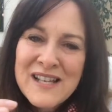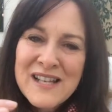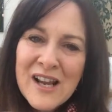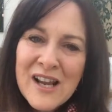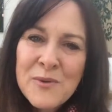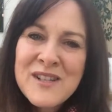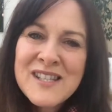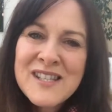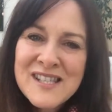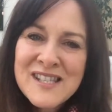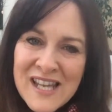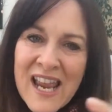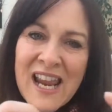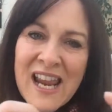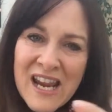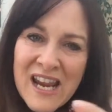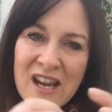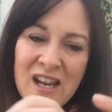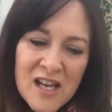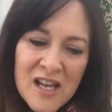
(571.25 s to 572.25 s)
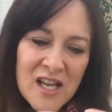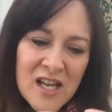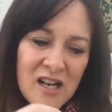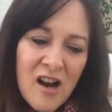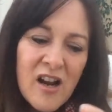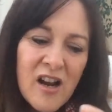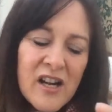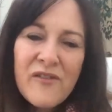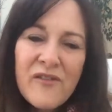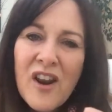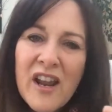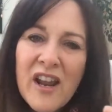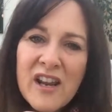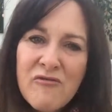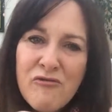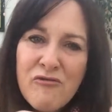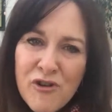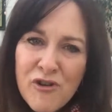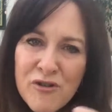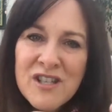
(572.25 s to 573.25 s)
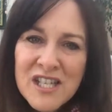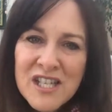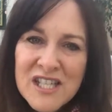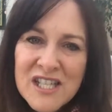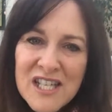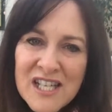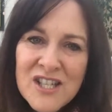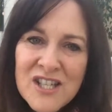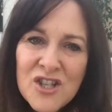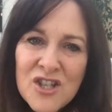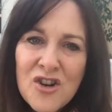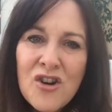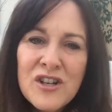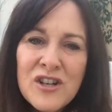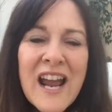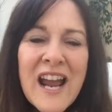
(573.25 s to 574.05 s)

How do we stay kind of rooted into God?